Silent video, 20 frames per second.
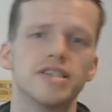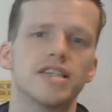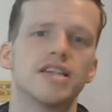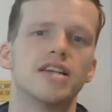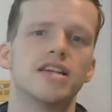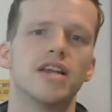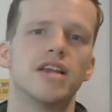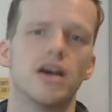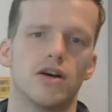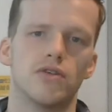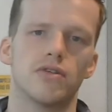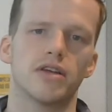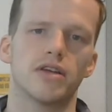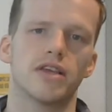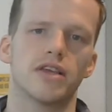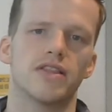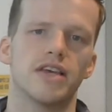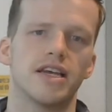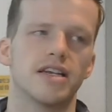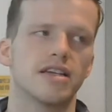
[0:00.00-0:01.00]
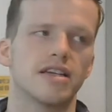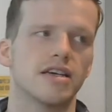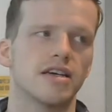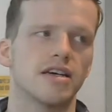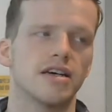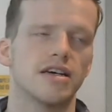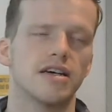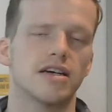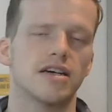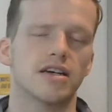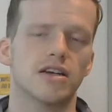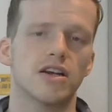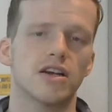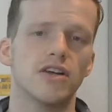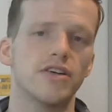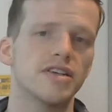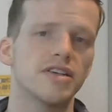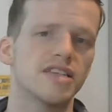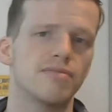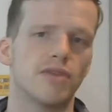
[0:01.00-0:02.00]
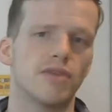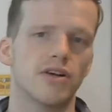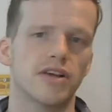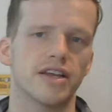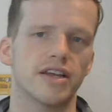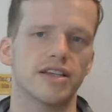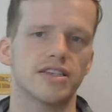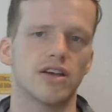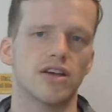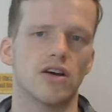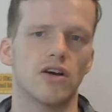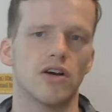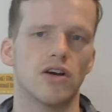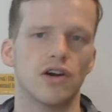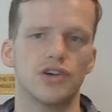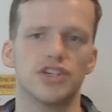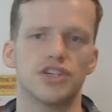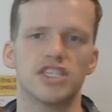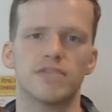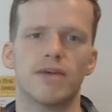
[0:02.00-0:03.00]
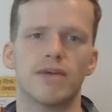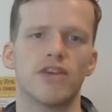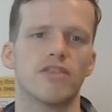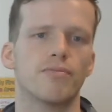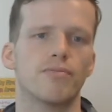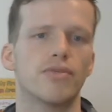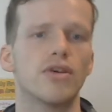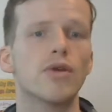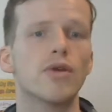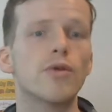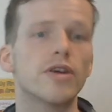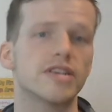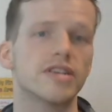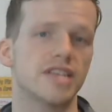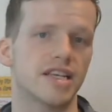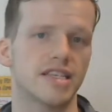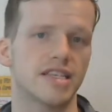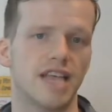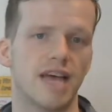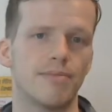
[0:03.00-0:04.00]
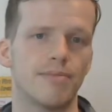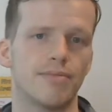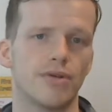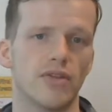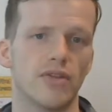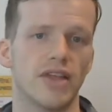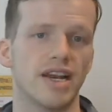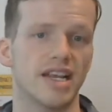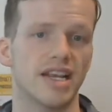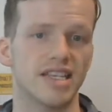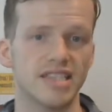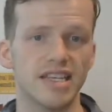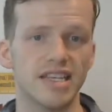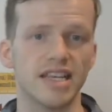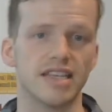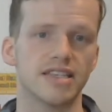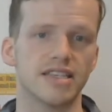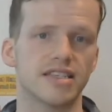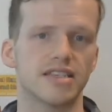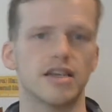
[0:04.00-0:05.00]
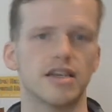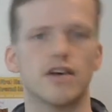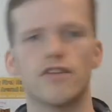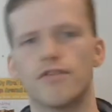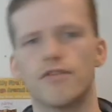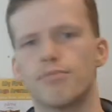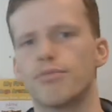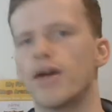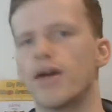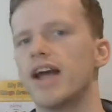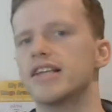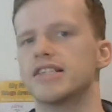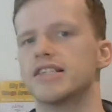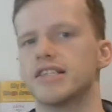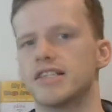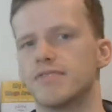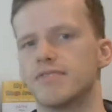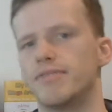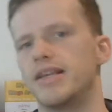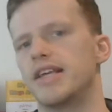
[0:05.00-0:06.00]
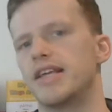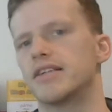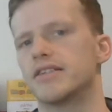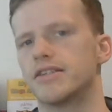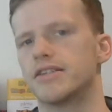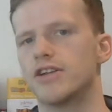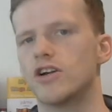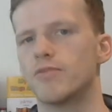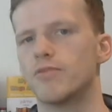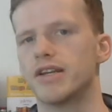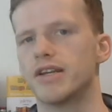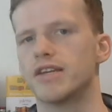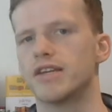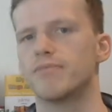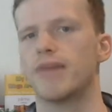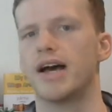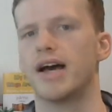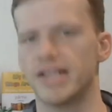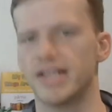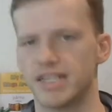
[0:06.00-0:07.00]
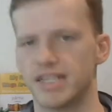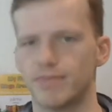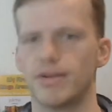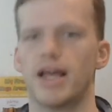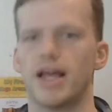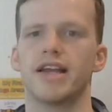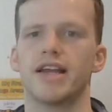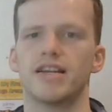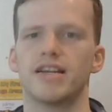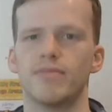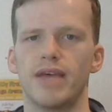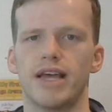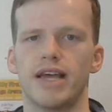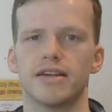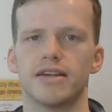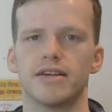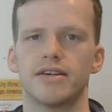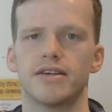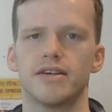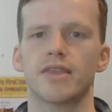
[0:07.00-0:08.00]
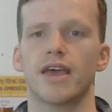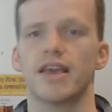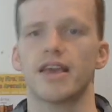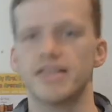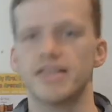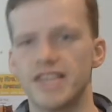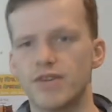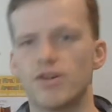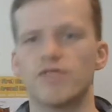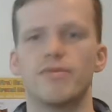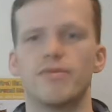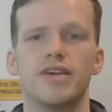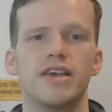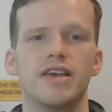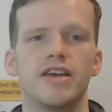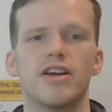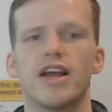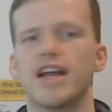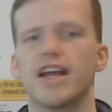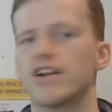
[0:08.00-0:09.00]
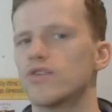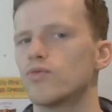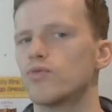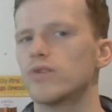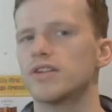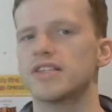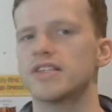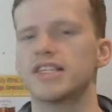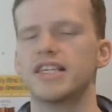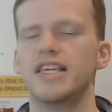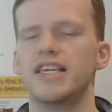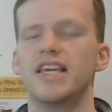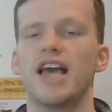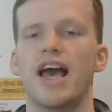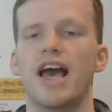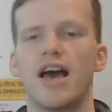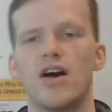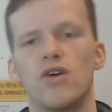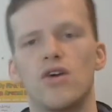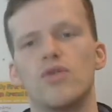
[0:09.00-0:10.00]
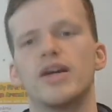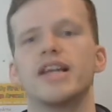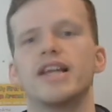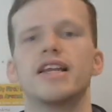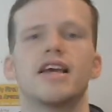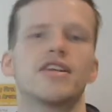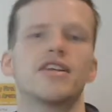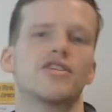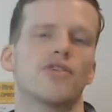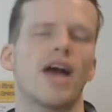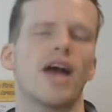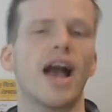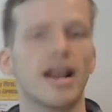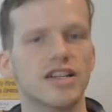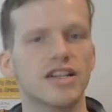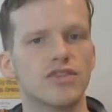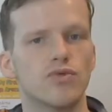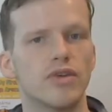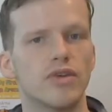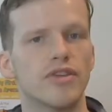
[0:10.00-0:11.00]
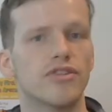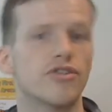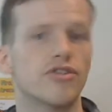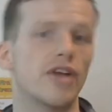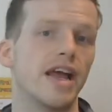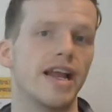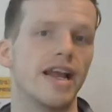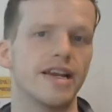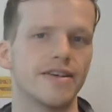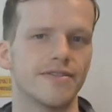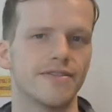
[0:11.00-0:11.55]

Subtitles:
to note that currency markets are just about the purest example that exists of prices being determined by supply and demand. Stick with me here and we'll see how it interacts with trade.